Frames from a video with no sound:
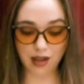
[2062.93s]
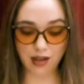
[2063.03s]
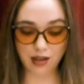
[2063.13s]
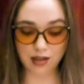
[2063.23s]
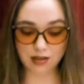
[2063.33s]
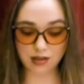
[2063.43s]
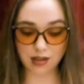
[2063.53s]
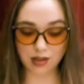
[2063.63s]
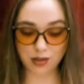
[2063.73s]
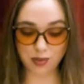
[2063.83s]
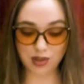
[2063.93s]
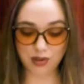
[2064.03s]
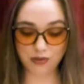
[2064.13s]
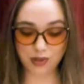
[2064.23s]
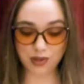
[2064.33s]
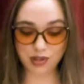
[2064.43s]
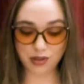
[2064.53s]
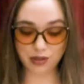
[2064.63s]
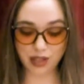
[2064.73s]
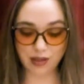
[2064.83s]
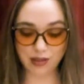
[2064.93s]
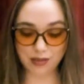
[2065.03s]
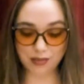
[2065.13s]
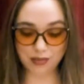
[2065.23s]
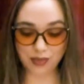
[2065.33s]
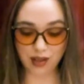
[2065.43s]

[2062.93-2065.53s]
aunts, and to be the first to greet them.